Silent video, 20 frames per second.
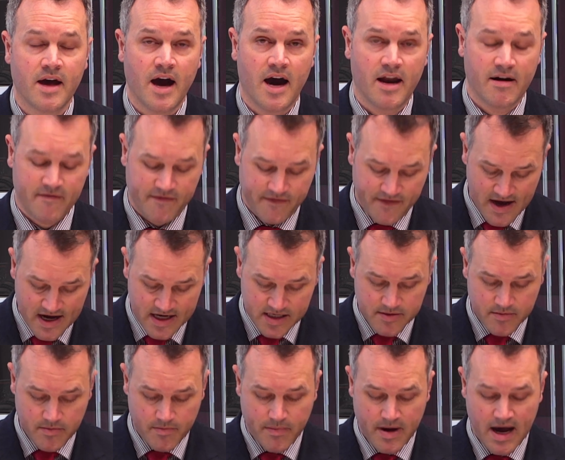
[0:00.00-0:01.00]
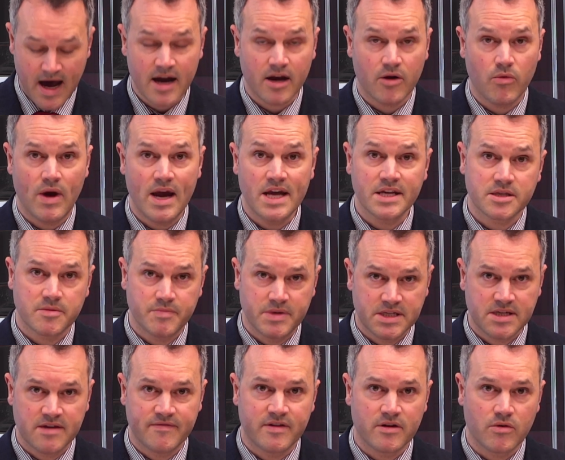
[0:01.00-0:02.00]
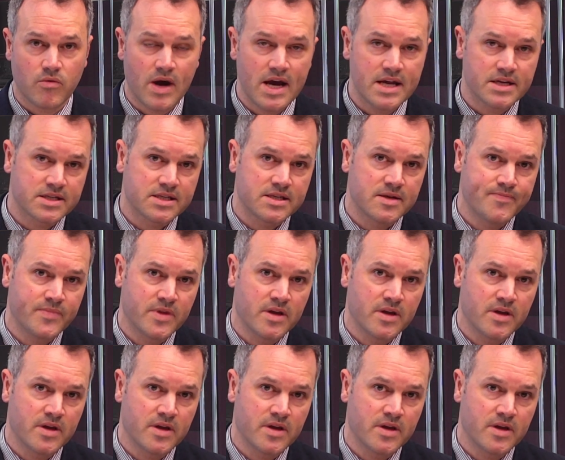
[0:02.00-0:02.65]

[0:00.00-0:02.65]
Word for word: And in fact, PacWest, Pacific West,